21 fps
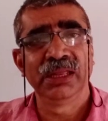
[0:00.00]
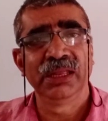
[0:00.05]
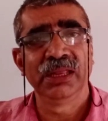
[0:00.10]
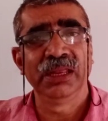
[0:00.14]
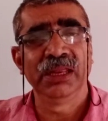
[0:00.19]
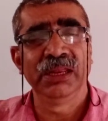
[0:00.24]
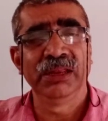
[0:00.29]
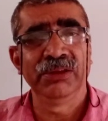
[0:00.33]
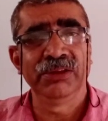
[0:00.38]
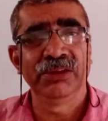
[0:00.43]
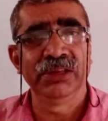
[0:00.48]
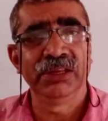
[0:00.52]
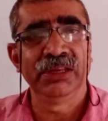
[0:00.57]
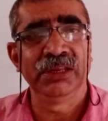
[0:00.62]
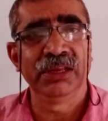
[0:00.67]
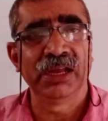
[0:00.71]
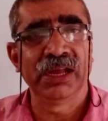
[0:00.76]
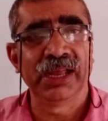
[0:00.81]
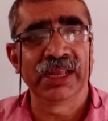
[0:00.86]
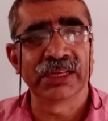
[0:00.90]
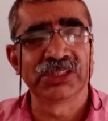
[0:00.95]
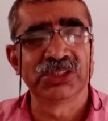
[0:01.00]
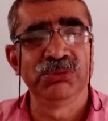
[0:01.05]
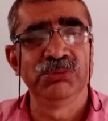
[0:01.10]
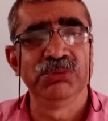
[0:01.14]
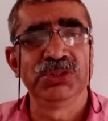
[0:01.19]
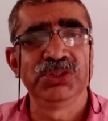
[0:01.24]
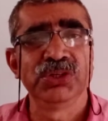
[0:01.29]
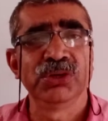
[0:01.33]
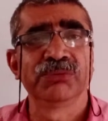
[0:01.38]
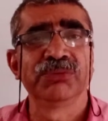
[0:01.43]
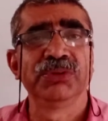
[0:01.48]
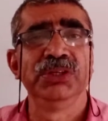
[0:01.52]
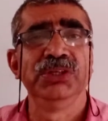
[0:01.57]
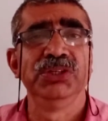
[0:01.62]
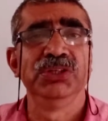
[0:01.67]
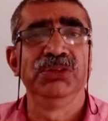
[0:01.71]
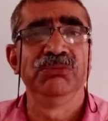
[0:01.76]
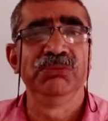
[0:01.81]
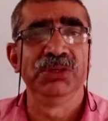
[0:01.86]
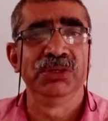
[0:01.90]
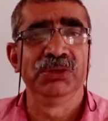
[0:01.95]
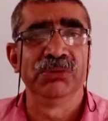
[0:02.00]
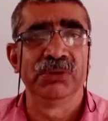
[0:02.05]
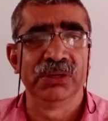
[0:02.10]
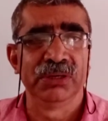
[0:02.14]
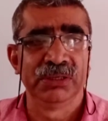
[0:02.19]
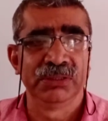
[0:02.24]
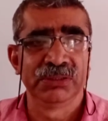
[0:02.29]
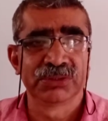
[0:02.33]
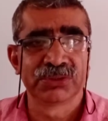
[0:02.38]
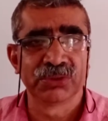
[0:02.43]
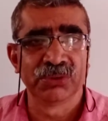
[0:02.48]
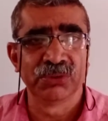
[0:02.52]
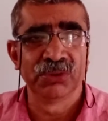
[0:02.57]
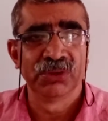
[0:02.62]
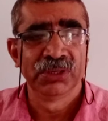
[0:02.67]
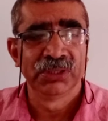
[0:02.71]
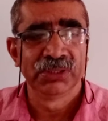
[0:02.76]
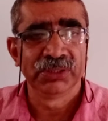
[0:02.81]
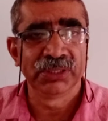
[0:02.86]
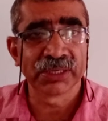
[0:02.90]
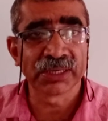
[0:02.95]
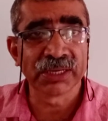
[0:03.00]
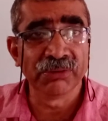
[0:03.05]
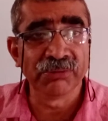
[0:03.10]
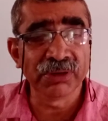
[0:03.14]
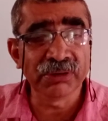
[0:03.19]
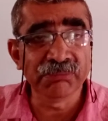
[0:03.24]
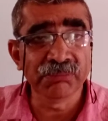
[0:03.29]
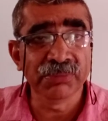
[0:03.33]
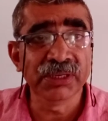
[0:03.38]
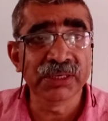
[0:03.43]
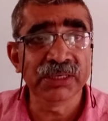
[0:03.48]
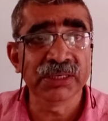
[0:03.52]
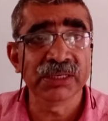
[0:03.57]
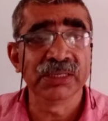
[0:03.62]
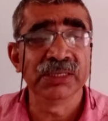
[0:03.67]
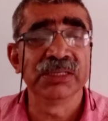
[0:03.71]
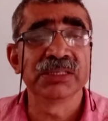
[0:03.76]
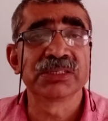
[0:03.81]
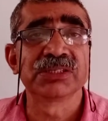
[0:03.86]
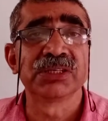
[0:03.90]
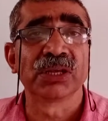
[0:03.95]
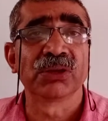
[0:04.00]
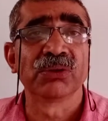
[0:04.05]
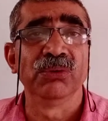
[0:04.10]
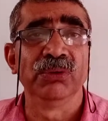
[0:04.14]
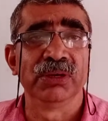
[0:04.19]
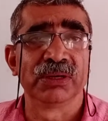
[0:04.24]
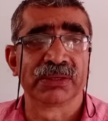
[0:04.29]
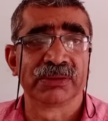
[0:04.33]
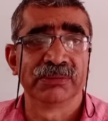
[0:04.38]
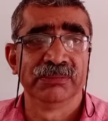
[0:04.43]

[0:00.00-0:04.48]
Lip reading: an activity of the individual. So the government is secular.